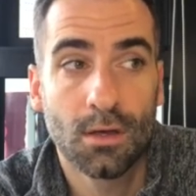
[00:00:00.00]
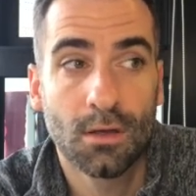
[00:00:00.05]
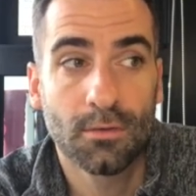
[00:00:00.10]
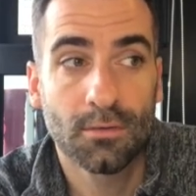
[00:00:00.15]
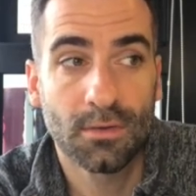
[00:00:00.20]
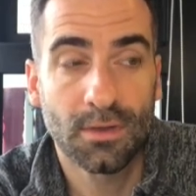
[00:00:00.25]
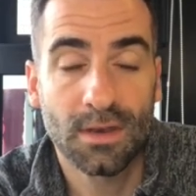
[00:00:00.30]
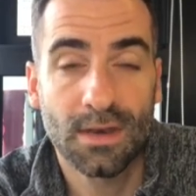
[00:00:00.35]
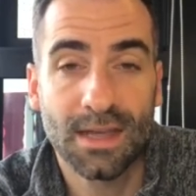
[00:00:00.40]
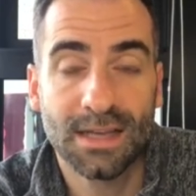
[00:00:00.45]

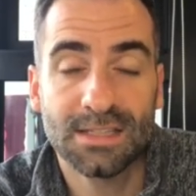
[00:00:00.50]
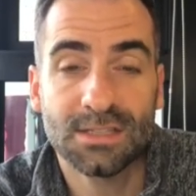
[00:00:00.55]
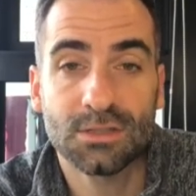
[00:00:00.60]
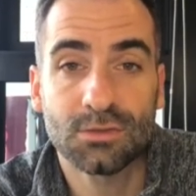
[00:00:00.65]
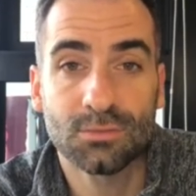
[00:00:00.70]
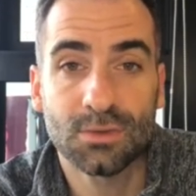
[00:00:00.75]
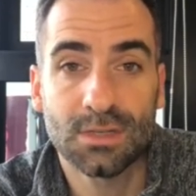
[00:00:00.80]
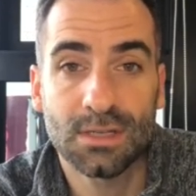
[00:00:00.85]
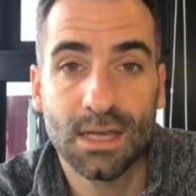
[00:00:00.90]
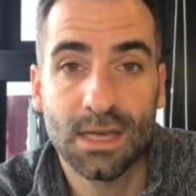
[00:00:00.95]
for the next
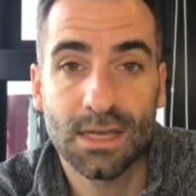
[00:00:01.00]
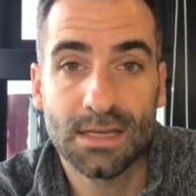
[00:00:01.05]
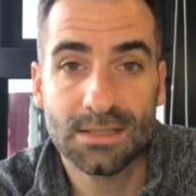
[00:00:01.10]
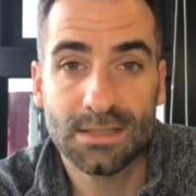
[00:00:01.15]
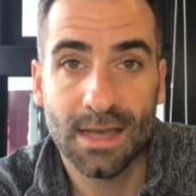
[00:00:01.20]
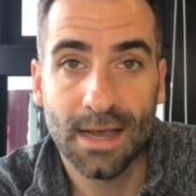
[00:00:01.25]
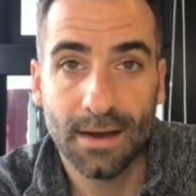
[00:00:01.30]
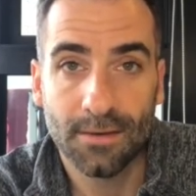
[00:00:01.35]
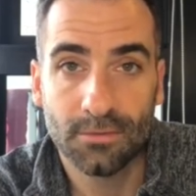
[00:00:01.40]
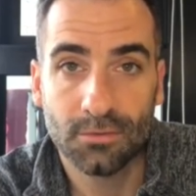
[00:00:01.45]
three days
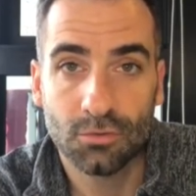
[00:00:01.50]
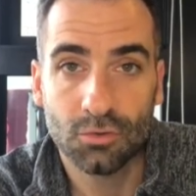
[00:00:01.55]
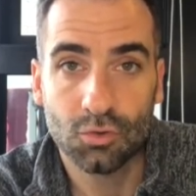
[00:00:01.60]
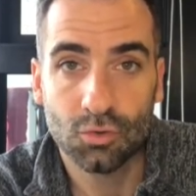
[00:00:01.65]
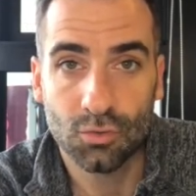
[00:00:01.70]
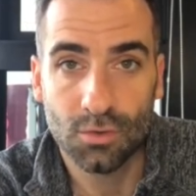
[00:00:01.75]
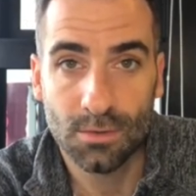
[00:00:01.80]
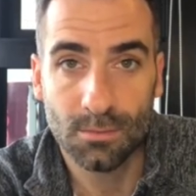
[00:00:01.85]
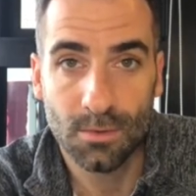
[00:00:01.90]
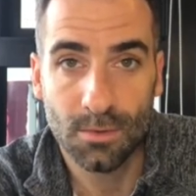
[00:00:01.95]
after
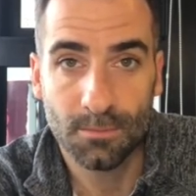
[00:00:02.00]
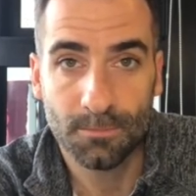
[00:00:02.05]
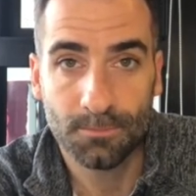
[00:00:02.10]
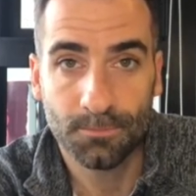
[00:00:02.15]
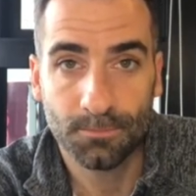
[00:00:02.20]
treatment.